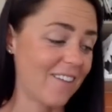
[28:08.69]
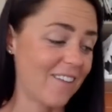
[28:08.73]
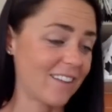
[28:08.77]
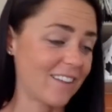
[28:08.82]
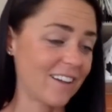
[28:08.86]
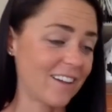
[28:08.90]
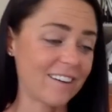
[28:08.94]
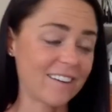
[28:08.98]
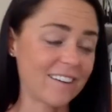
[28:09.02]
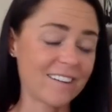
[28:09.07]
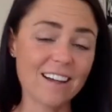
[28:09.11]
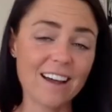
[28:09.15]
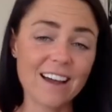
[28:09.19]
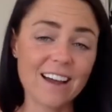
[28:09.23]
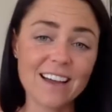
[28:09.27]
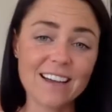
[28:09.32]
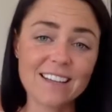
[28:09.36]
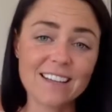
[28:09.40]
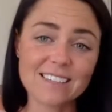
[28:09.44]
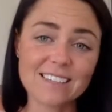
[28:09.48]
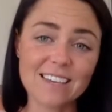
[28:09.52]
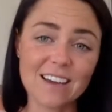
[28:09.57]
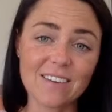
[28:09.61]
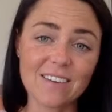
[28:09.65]
Like I have a lot
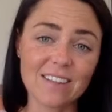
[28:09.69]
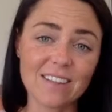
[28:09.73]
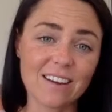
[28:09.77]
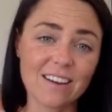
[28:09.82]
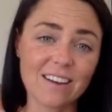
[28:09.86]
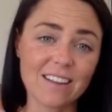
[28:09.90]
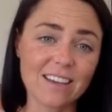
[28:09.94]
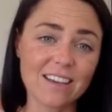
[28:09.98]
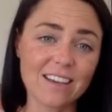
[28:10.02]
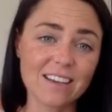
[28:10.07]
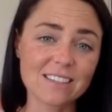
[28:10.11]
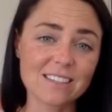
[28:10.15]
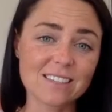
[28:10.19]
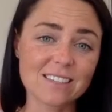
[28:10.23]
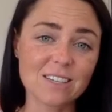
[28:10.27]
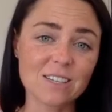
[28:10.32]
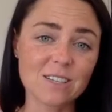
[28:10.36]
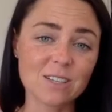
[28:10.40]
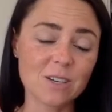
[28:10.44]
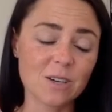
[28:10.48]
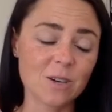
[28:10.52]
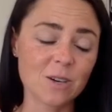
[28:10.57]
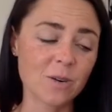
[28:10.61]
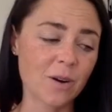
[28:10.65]
of clients, I have a lot of
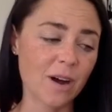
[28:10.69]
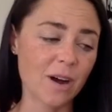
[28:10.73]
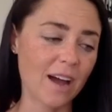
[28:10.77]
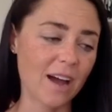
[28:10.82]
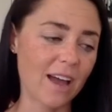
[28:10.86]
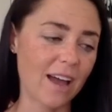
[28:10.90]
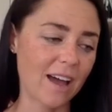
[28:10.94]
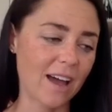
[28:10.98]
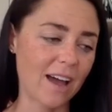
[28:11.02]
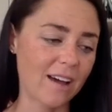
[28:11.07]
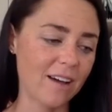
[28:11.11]
things to do.